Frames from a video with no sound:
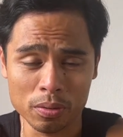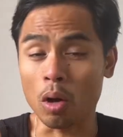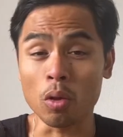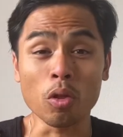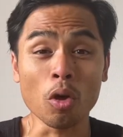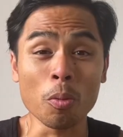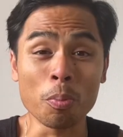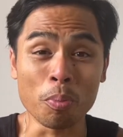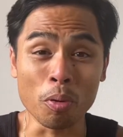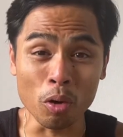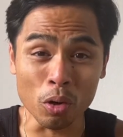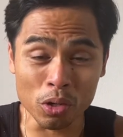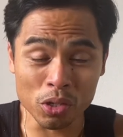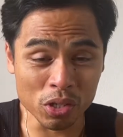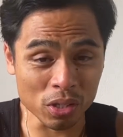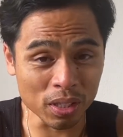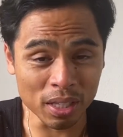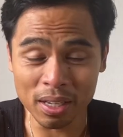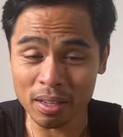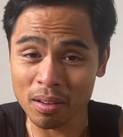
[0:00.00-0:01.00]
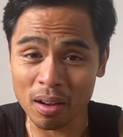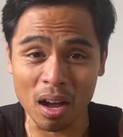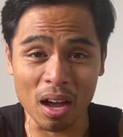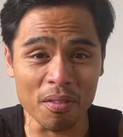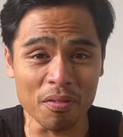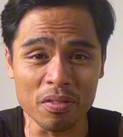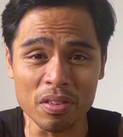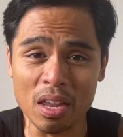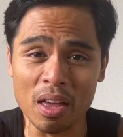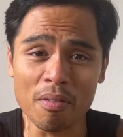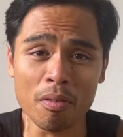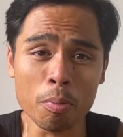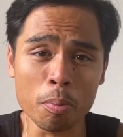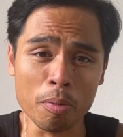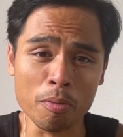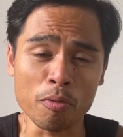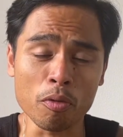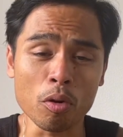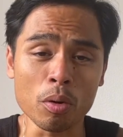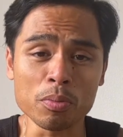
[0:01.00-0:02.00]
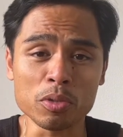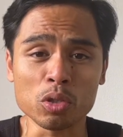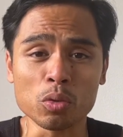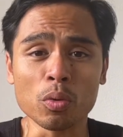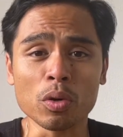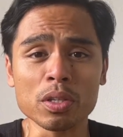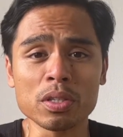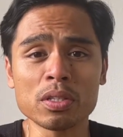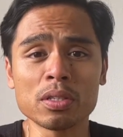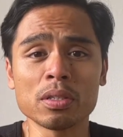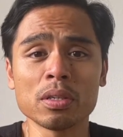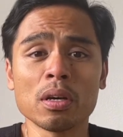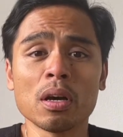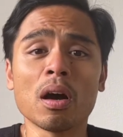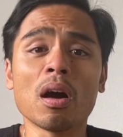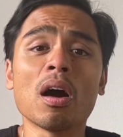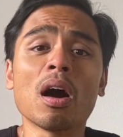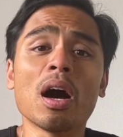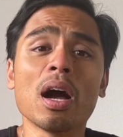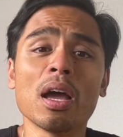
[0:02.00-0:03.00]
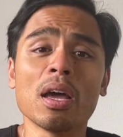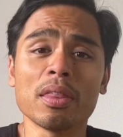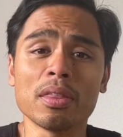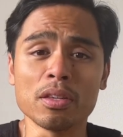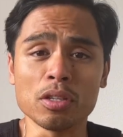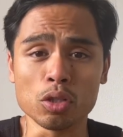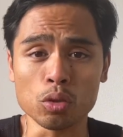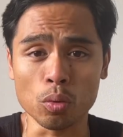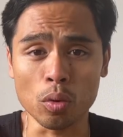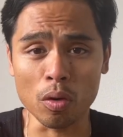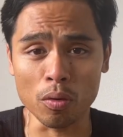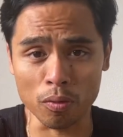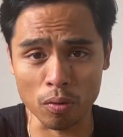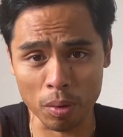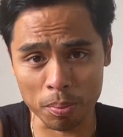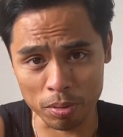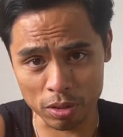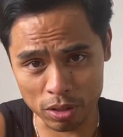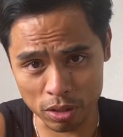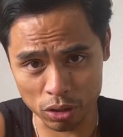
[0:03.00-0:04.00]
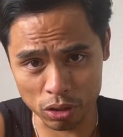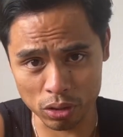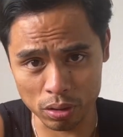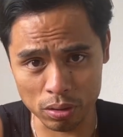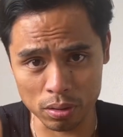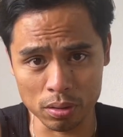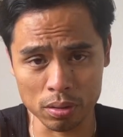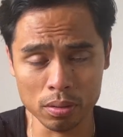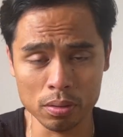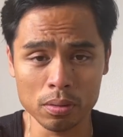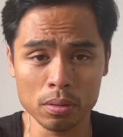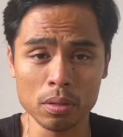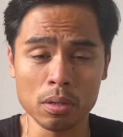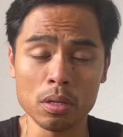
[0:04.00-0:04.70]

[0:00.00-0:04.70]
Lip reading: Although personally, I've never performed squats higher than 12 repetitions.